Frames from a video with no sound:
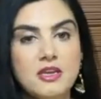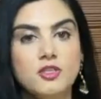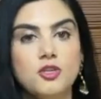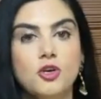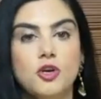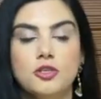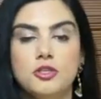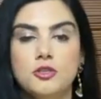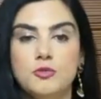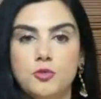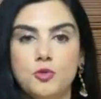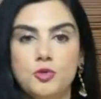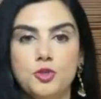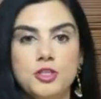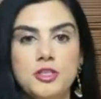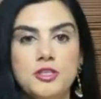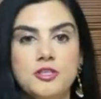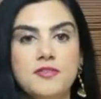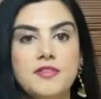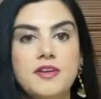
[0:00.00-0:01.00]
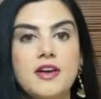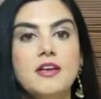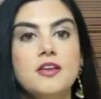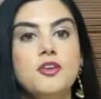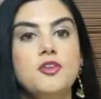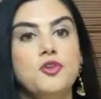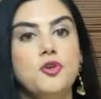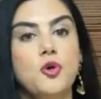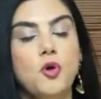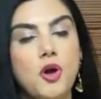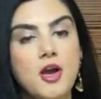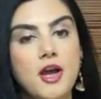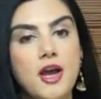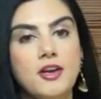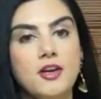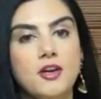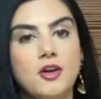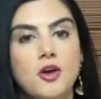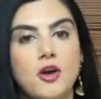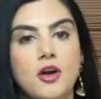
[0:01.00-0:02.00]
Dr. Puja Dewan, your
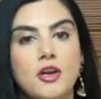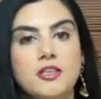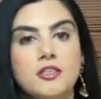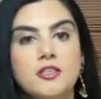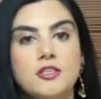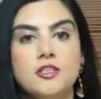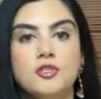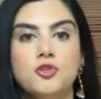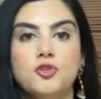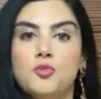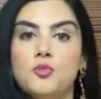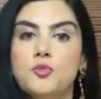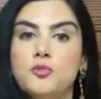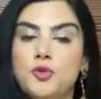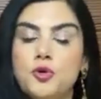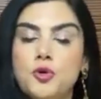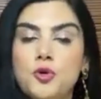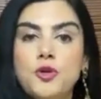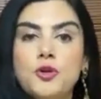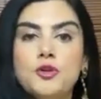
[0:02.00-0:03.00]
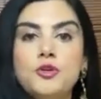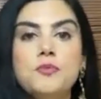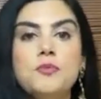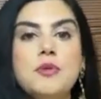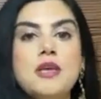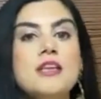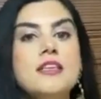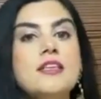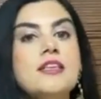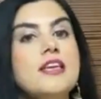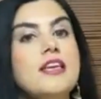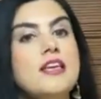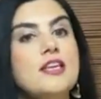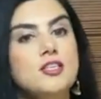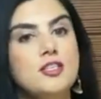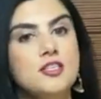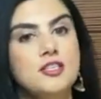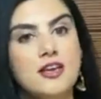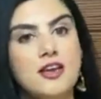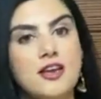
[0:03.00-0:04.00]
gynecologist, whom you're going to meet
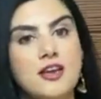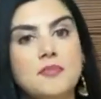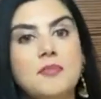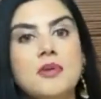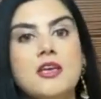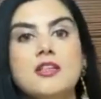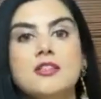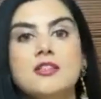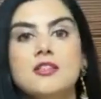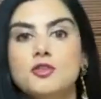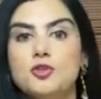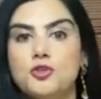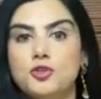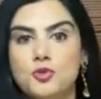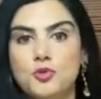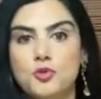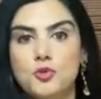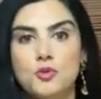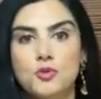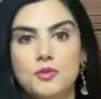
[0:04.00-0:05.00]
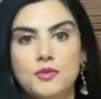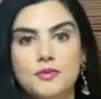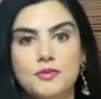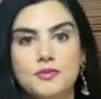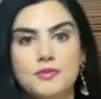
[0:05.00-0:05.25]
each time in the show.